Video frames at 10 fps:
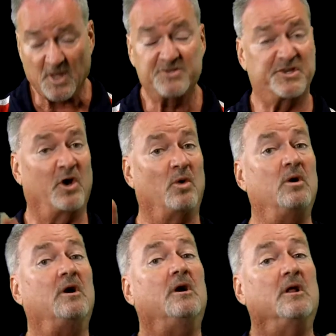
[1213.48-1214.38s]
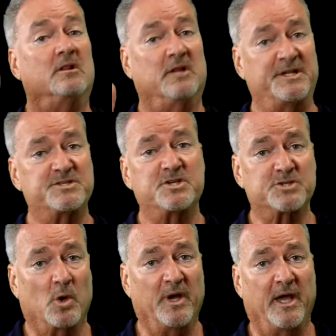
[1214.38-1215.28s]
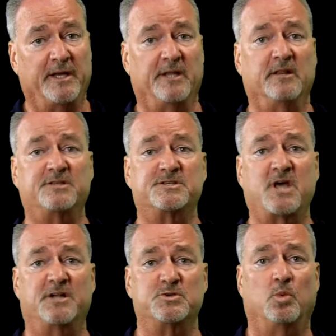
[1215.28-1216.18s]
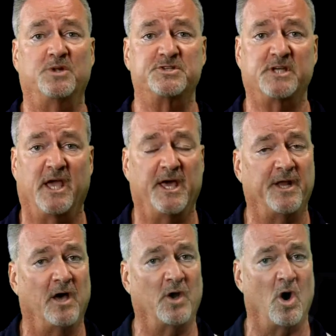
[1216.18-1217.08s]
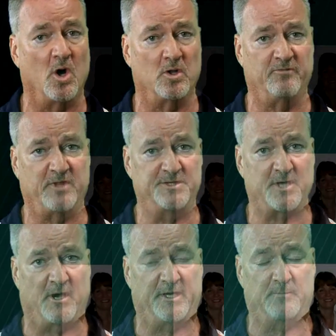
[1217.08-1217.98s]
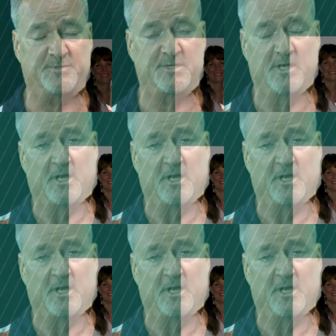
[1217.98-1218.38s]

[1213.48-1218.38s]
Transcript: So let's just go ahead and let's touch once again on all of these items.